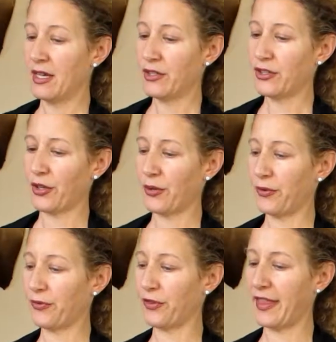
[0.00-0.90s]
So
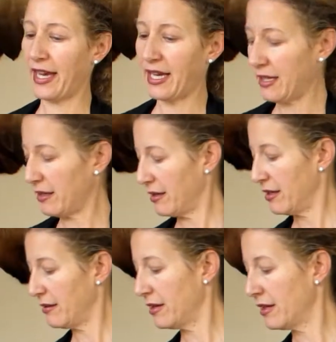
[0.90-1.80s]
for that,
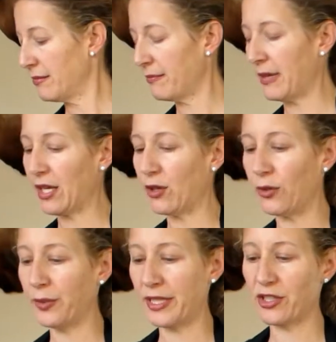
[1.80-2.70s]
my goal
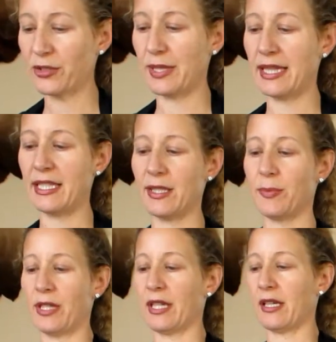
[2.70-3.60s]
was to read this
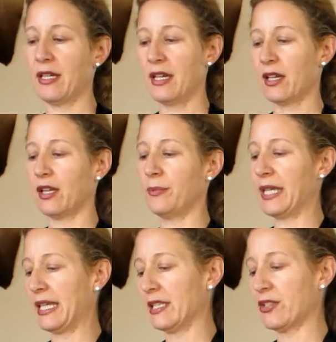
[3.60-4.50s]
book called
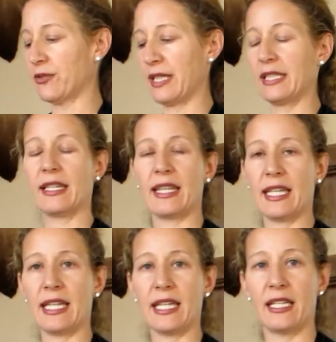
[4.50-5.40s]
Beginning to Read,
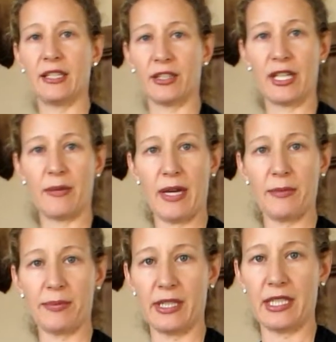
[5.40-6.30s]
Thinking and Learning
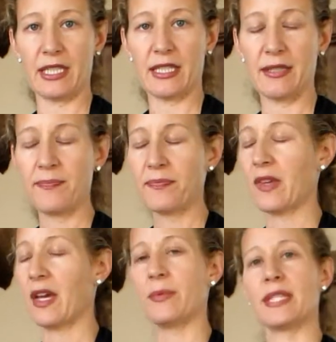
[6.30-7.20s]
About Print.
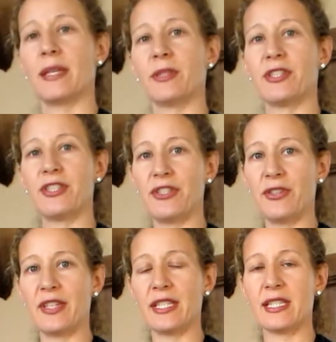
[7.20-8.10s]
I was able to do
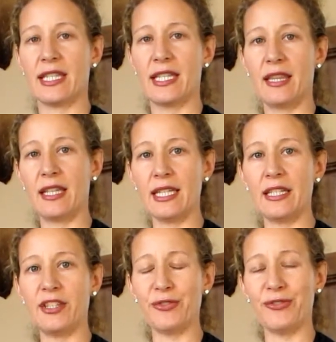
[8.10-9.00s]
this in
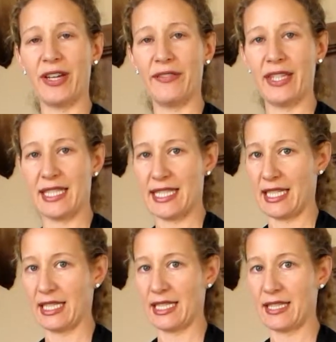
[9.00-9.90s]
EDU
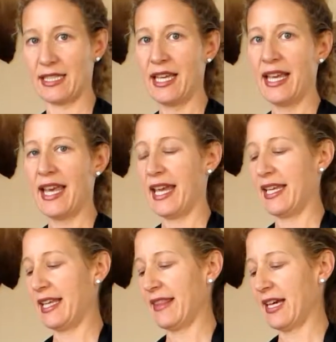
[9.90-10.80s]
586.
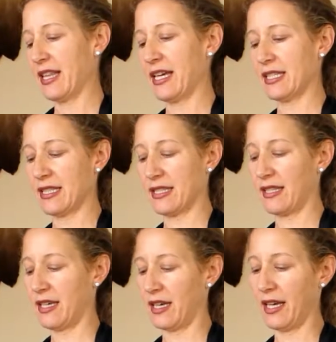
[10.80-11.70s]
And in that class,
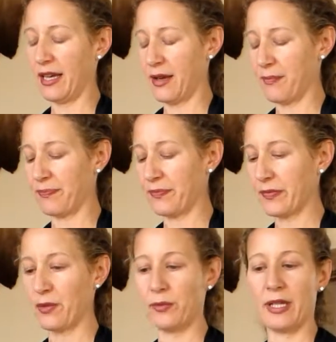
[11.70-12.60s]
I
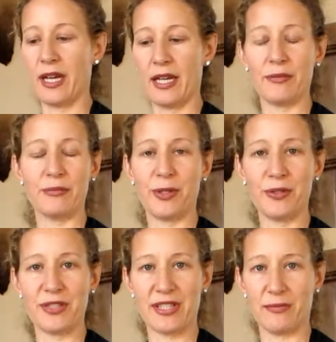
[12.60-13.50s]

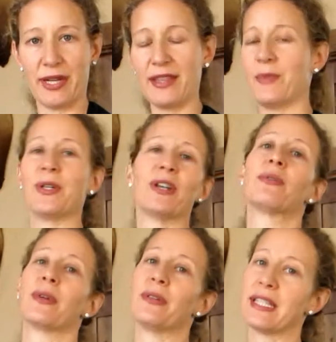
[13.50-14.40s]
read the book,
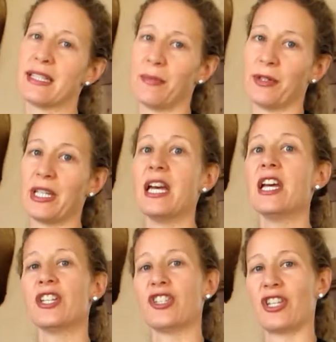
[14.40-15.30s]
wrote a summary,
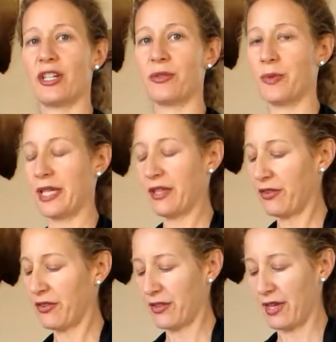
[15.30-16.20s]
shared with
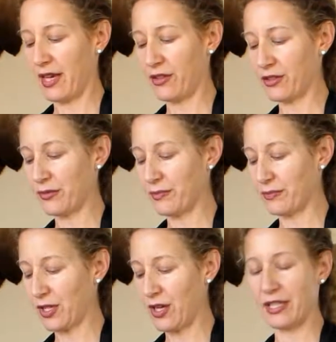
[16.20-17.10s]
other
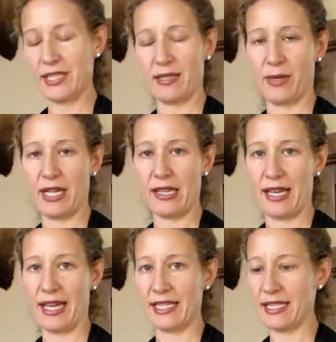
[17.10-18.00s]
colleagues in my
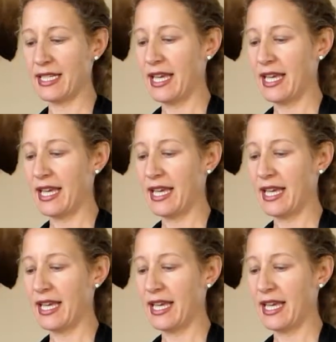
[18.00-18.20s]
class.